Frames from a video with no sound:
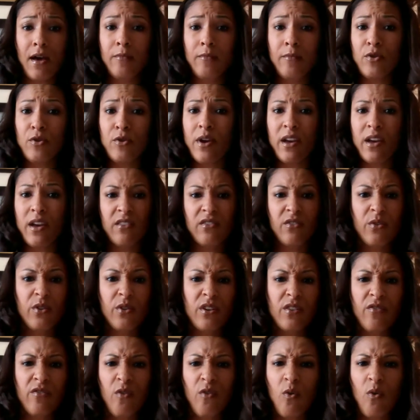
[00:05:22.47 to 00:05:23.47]
You had
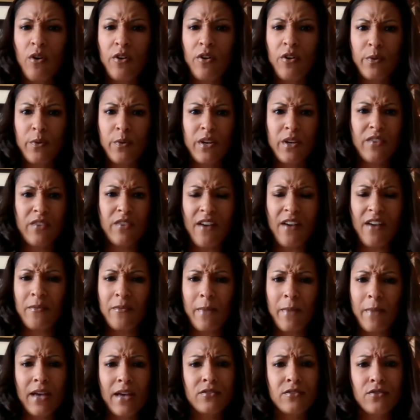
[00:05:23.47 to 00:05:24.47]
3 to 5
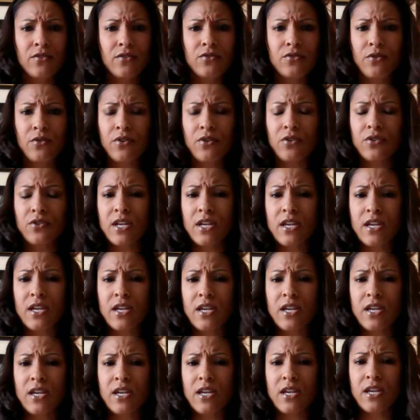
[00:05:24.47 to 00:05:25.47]
ambassadors on your
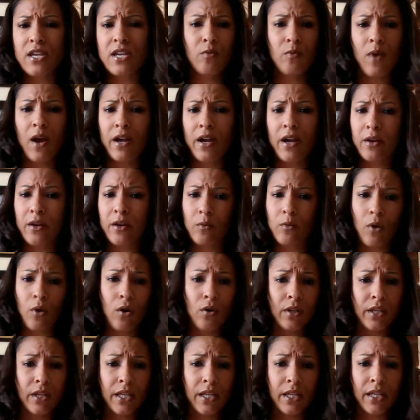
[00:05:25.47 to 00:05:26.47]
team and you were
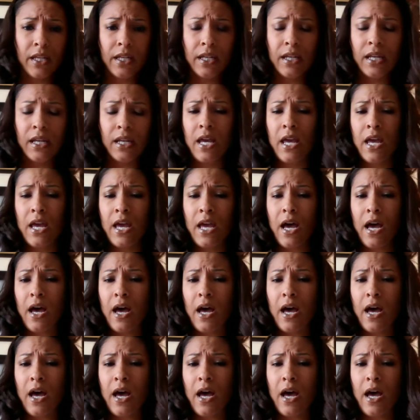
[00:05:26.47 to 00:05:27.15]
rocking and rolling.